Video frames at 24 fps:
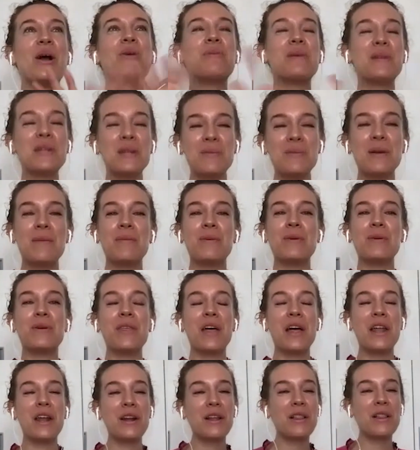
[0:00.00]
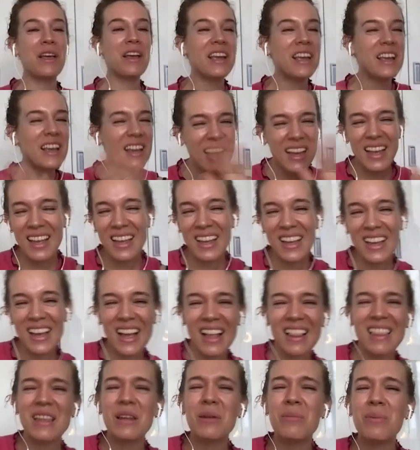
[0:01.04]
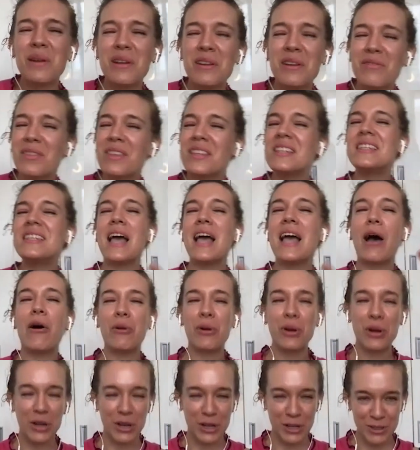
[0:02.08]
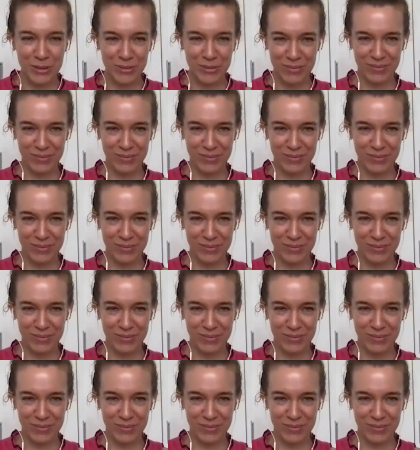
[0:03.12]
open to people that are like a little bit in the doubter